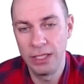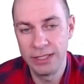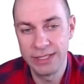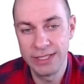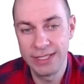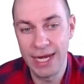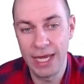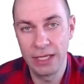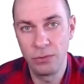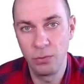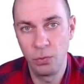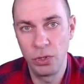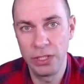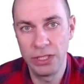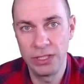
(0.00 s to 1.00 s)
Instead,
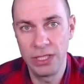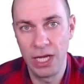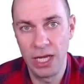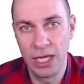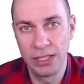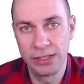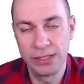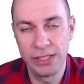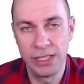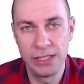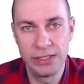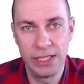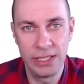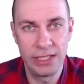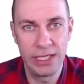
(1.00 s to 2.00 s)
what it does
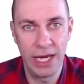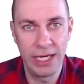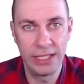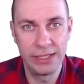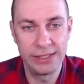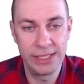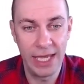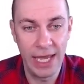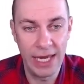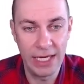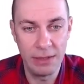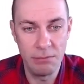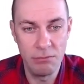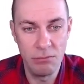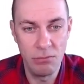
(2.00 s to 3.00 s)
is it takes
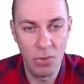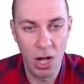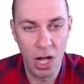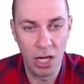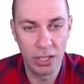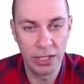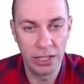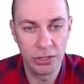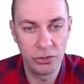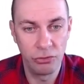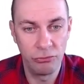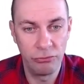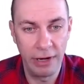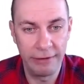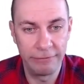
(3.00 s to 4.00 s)
a market
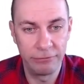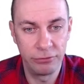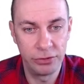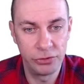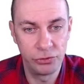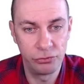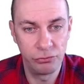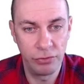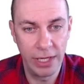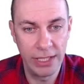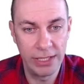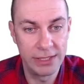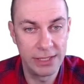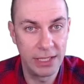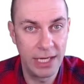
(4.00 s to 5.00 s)
reference rates,